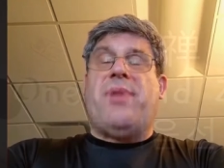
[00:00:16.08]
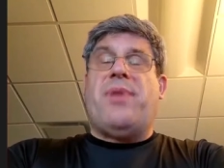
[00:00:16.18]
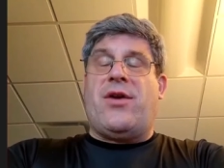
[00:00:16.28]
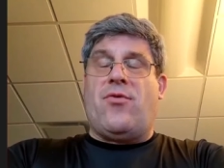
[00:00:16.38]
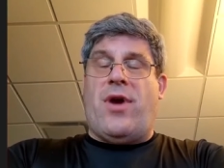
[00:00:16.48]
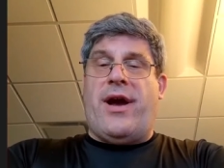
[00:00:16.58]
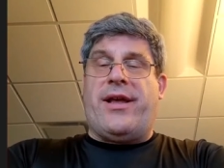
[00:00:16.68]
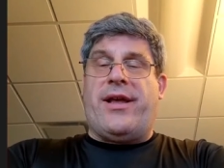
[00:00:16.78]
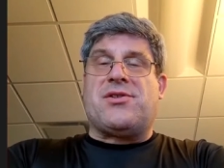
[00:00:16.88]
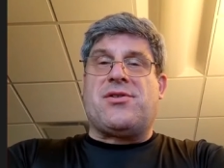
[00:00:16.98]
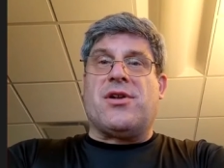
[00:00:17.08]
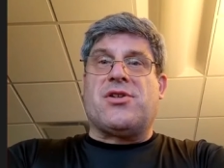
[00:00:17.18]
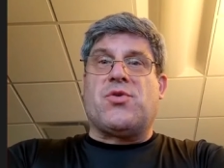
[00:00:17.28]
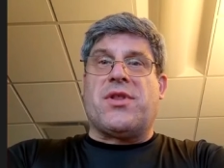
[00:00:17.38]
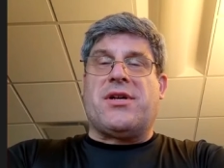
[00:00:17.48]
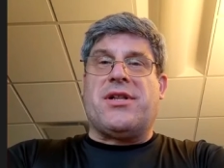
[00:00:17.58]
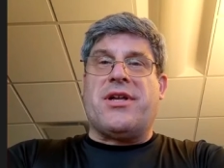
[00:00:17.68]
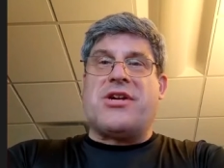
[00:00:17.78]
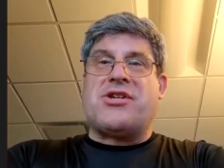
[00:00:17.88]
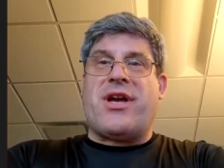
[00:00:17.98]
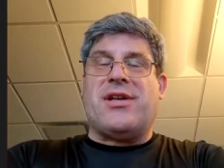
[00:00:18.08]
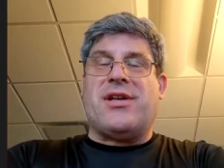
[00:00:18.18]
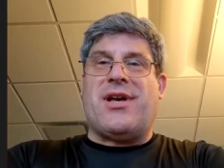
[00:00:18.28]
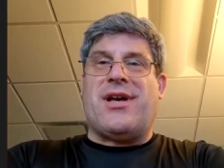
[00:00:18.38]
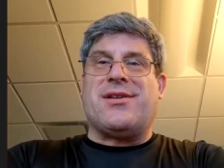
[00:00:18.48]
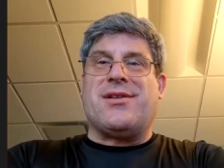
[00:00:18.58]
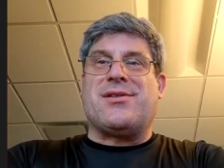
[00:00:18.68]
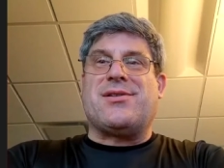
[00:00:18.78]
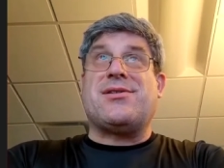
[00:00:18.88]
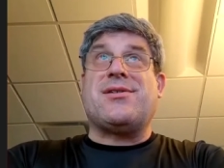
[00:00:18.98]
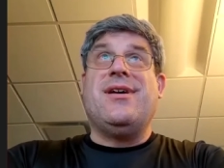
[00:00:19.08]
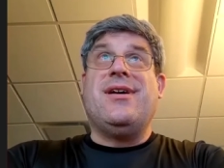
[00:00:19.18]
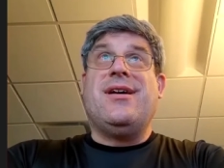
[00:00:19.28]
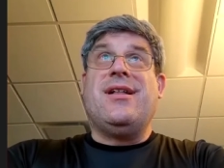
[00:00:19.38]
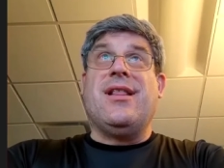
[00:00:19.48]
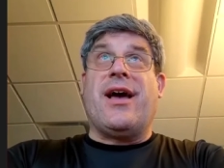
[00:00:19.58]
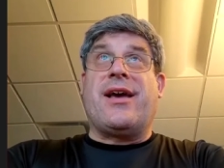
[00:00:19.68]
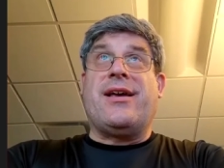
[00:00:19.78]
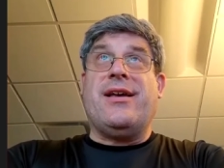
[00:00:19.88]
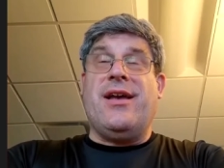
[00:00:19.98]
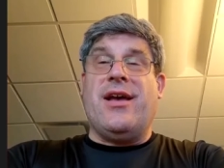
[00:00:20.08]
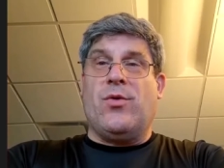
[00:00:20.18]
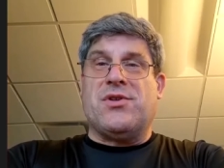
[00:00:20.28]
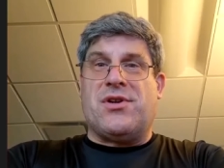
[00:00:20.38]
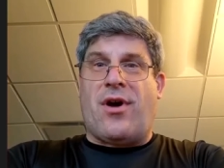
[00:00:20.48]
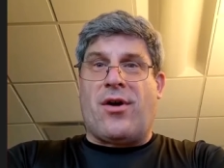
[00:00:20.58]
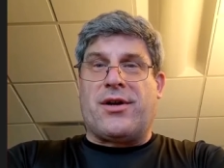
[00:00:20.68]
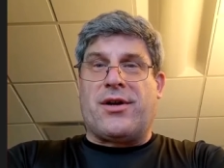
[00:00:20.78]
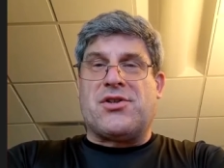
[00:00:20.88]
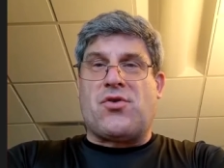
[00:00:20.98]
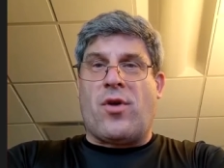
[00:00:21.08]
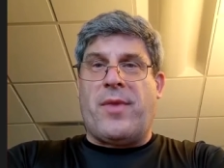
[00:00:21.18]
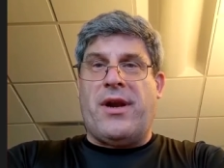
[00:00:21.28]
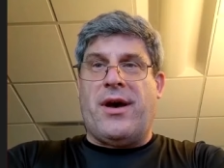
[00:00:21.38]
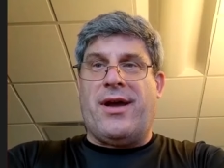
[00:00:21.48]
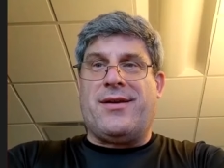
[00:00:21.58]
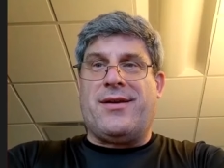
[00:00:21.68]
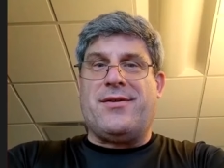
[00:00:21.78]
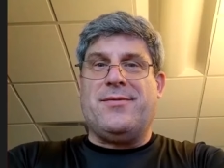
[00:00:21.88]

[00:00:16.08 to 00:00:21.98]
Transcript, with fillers: bad writing starts with a cliche sentence like, it was a dark and stormy night.